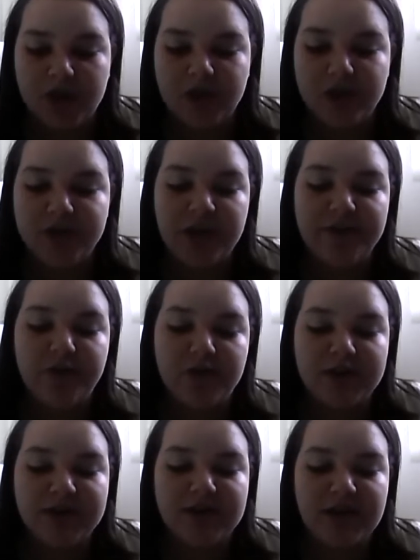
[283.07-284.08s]
Tuesday
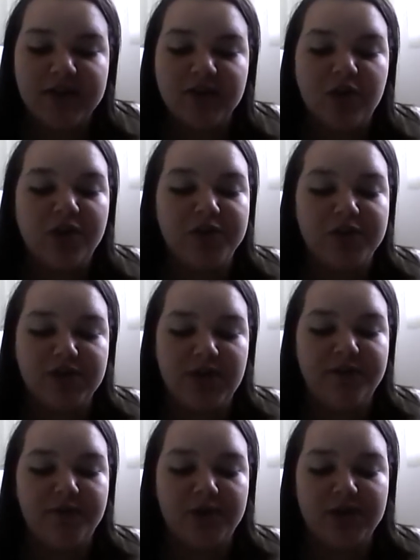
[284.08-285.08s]
4 to 6, or
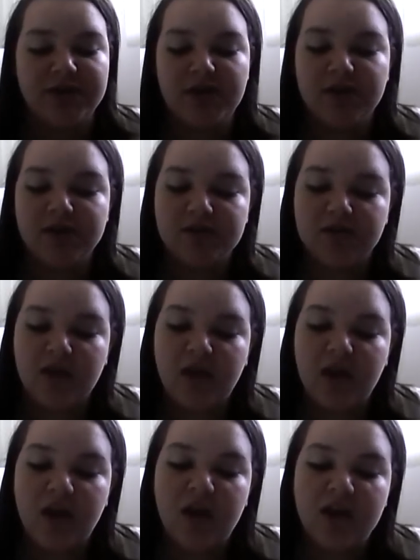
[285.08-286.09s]
Thursday 4 to 6.
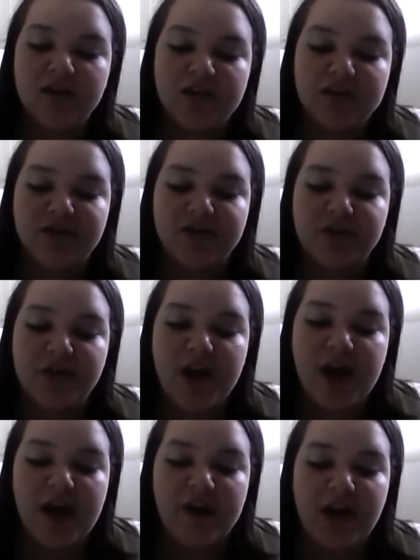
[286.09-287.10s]
Does the student
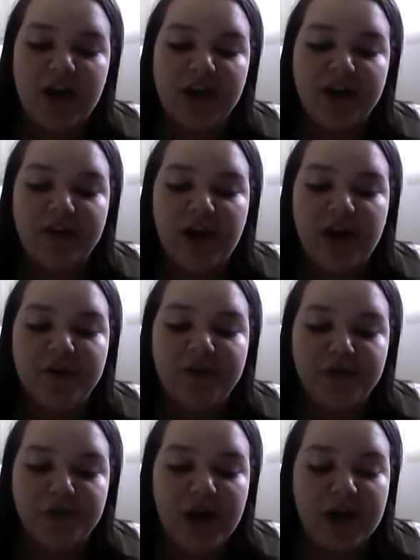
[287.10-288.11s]
have any
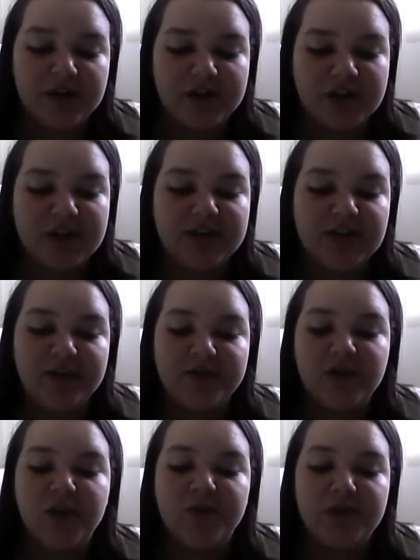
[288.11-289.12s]
food allergies? If
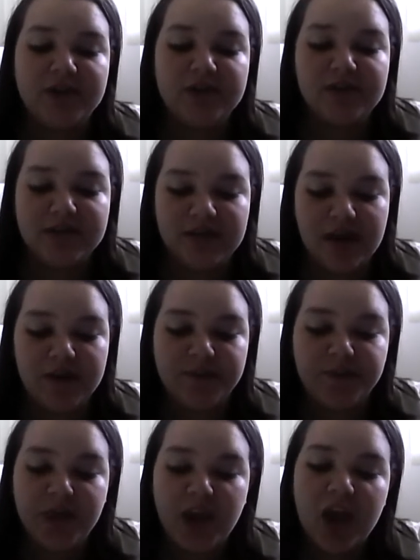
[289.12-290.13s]
so, please list
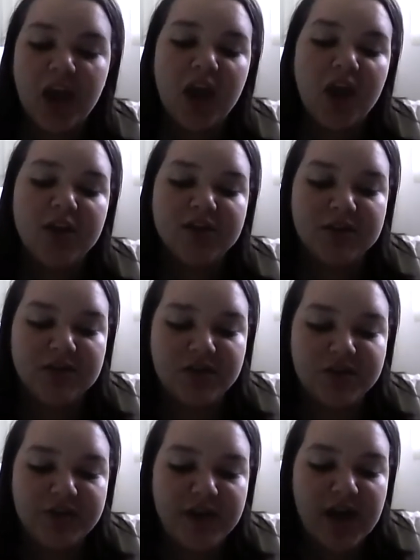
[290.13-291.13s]
them. Does the
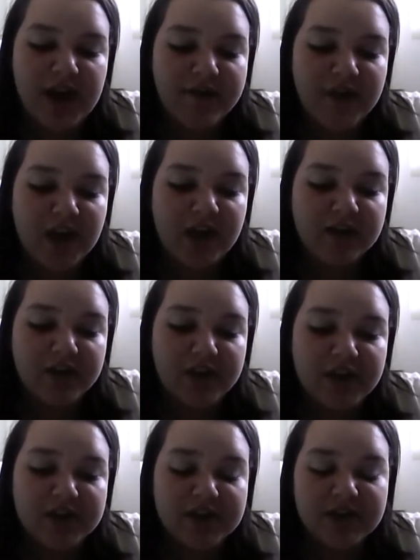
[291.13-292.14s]
student have any
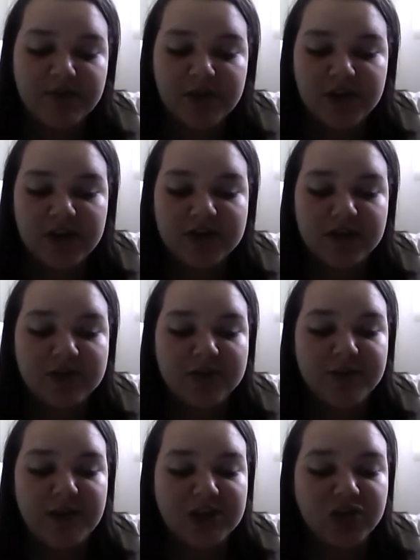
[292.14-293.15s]
learning disabilities or
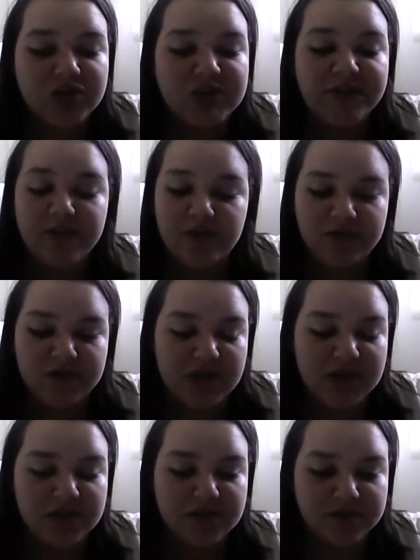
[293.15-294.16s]
special
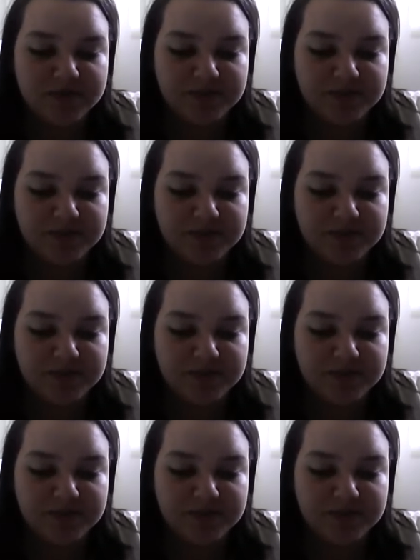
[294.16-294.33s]
difficulties?